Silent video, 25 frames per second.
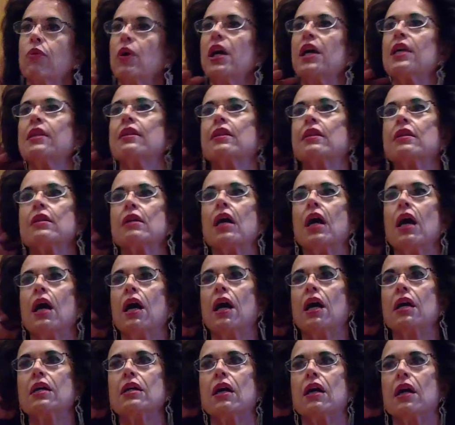with
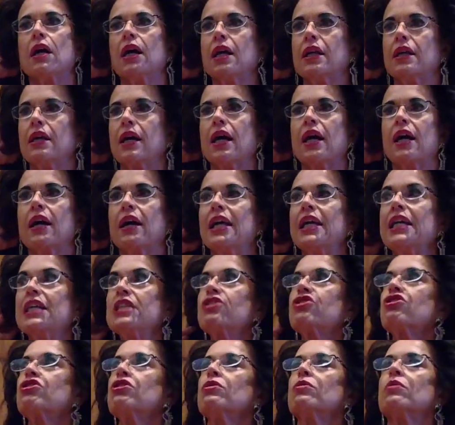an
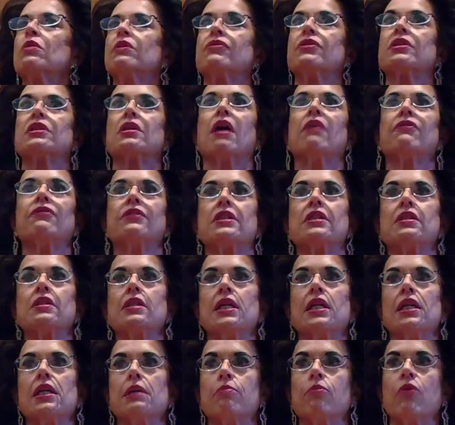issue of
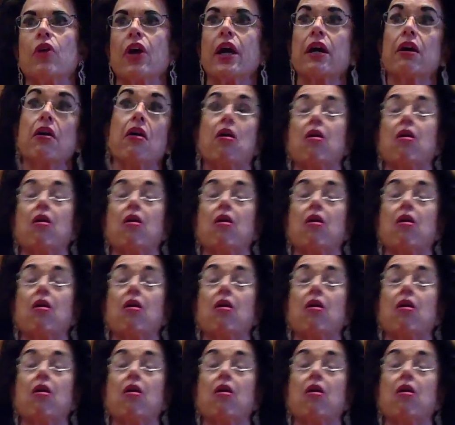self-esteem where,